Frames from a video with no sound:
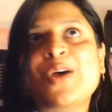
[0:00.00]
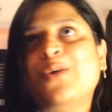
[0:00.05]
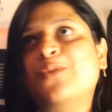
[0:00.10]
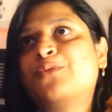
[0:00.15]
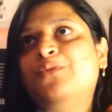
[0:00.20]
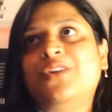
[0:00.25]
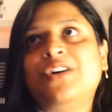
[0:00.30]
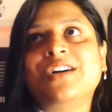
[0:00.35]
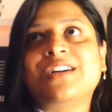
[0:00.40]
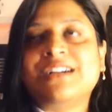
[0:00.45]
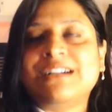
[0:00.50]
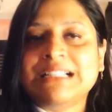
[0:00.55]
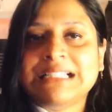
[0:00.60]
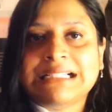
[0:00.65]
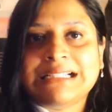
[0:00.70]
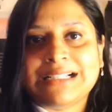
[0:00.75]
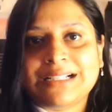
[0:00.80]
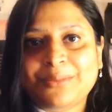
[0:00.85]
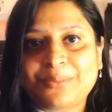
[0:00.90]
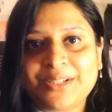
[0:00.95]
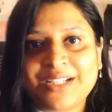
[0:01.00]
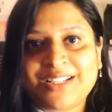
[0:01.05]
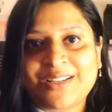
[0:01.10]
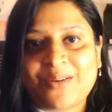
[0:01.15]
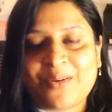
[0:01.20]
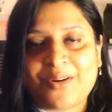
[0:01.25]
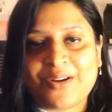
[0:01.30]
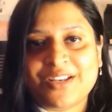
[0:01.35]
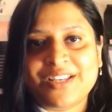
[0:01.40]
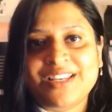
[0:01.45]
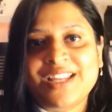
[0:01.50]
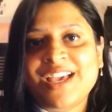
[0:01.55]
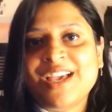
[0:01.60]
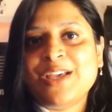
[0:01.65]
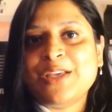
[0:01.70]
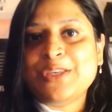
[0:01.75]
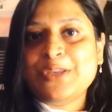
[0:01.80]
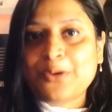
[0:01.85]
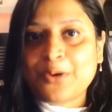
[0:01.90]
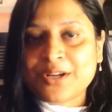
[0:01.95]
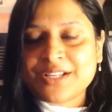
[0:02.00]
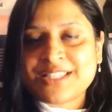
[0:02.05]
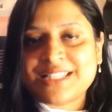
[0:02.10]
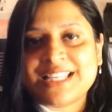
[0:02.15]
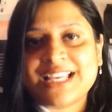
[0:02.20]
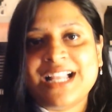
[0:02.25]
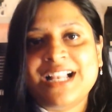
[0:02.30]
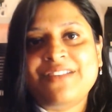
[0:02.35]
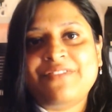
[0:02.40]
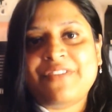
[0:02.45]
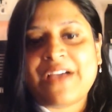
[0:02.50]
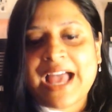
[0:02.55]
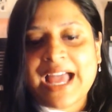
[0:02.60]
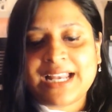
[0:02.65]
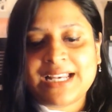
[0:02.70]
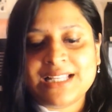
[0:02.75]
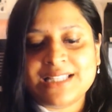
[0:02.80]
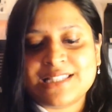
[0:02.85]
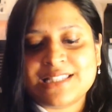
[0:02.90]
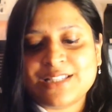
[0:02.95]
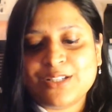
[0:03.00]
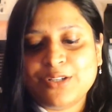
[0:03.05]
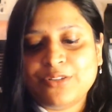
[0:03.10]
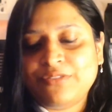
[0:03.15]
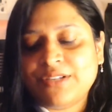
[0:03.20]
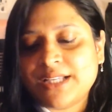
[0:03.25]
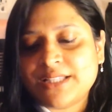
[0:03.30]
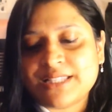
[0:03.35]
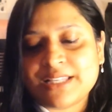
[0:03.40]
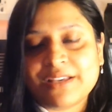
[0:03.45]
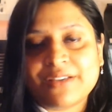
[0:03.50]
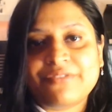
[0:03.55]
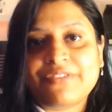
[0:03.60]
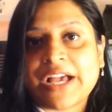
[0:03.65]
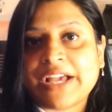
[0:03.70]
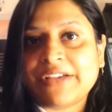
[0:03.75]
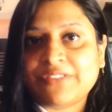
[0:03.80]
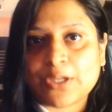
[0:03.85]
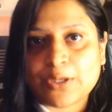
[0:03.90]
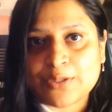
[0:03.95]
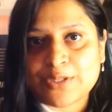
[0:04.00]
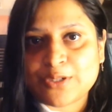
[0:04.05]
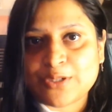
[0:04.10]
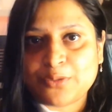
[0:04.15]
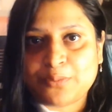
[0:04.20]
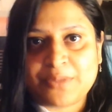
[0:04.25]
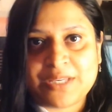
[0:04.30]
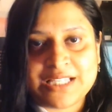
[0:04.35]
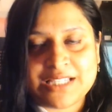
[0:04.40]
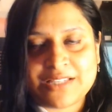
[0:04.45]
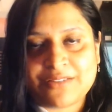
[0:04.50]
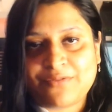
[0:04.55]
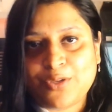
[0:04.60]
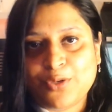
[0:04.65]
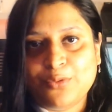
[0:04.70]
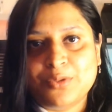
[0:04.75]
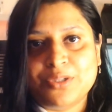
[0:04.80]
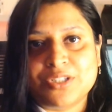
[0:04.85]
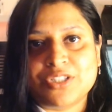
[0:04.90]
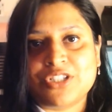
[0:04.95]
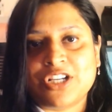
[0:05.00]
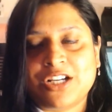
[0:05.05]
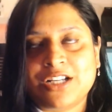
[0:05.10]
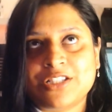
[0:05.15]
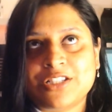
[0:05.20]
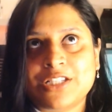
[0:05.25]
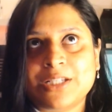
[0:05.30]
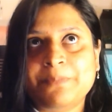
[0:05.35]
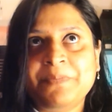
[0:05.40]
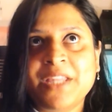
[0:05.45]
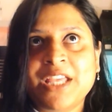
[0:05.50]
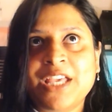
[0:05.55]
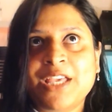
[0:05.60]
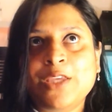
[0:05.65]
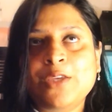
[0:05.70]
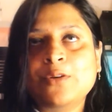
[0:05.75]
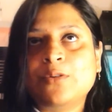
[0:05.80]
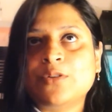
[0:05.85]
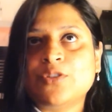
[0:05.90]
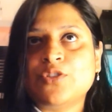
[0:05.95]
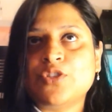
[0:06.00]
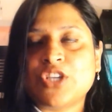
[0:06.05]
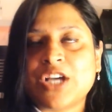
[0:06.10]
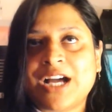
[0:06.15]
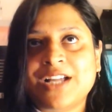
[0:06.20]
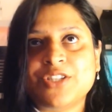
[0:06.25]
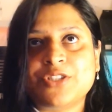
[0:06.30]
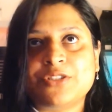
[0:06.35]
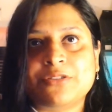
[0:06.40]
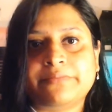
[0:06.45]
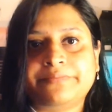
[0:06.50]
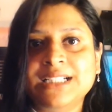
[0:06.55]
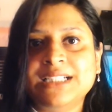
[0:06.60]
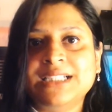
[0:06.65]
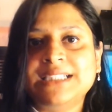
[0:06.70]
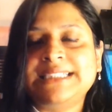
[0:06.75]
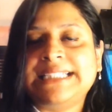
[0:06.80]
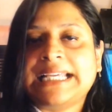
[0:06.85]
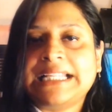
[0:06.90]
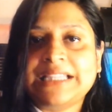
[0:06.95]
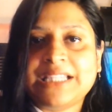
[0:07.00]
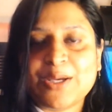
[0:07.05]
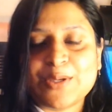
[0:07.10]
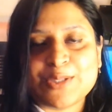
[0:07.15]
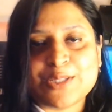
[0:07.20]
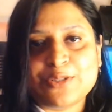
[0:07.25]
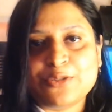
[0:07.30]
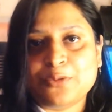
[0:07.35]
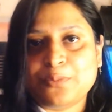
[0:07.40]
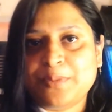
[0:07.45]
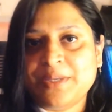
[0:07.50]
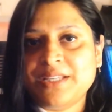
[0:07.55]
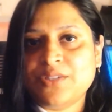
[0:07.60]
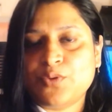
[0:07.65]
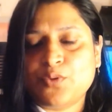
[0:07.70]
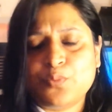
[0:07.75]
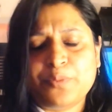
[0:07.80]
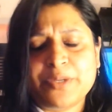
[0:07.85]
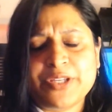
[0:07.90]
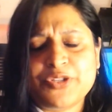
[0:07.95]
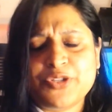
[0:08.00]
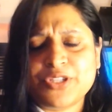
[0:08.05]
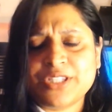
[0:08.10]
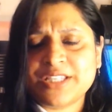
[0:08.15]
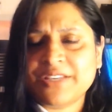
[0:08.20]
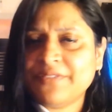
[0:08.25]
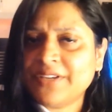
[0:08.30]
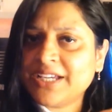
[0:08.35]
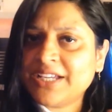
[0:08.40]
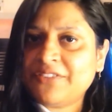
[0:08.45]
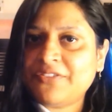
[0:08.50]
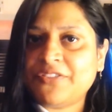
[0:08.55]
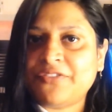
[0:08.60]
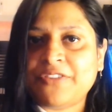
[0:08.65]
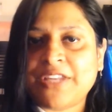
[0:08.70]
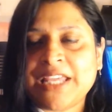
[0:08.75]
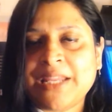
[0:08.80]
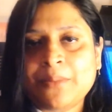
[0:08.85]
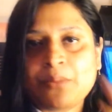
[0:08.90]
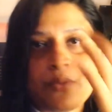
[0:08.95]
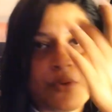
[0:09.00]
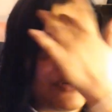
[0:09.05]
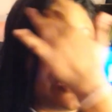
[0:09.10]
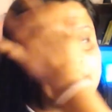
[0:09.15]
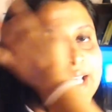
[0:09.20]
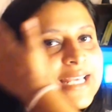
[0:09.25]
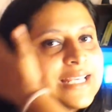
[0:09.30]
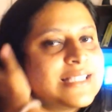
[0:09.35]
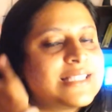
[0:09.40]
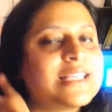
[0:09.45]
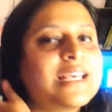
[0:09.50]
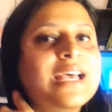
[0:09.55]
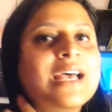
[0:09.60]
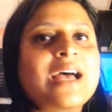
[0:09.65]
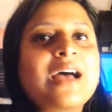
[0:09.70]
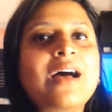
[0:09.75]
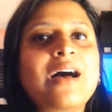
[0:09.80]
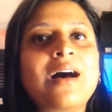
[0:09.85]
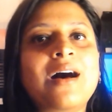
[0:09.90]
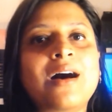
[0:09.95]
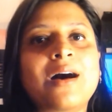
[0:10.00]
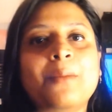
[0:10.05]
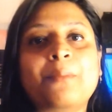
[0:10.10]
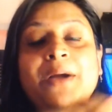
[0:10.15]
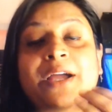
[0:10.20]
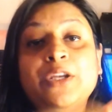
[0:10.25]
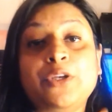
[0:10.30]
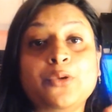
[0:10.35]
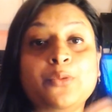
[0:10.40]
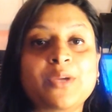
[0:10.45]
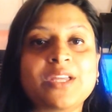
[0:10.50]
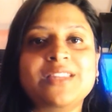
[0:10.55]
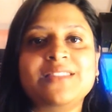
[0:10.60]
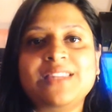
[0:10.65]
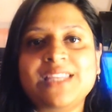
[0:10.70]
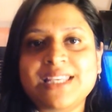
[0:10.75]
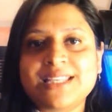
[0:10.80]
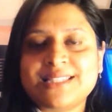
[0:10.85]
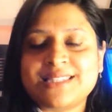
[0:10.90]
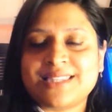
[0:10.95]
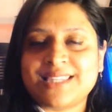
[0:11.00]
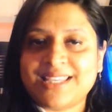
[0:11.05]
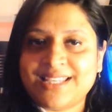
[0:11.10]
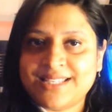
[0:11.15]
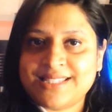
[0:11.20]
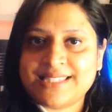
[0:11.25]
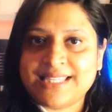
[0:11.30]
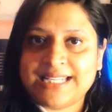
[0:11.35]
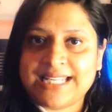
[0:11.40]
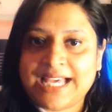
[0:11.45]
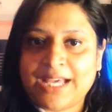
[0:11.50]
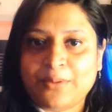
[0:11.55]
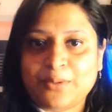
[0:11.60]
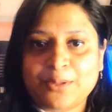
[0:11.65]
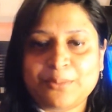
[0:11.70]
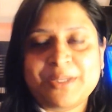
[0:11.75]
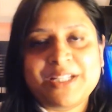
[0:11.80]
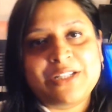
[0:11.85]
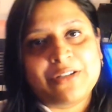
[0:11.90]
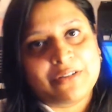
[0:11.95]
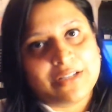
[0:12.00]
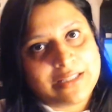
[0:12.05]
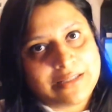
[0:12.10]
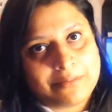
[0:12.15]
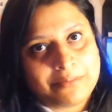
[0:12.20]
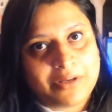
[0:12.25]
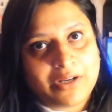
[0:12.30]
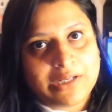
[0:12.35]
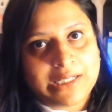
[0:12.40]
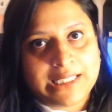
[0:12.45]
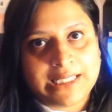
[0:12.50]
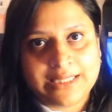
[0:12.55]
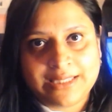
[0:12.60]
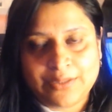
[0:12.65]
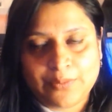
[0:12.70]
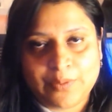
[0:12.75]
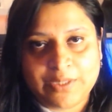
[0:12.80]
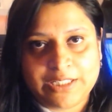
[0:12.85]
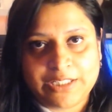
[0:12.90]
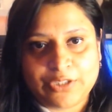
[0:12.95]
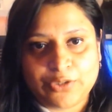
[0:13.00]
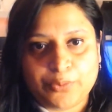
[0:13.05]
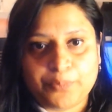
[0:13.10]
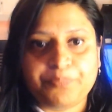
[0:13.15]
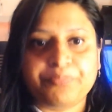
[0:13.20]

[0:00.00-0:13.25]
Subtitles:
work a little bit on yourself, and instead of, let's say, 5,000 rupees if you were charging, you could charge 10,000 rupees by just giving it 15 more days by doing these things that I will be talking about in the video.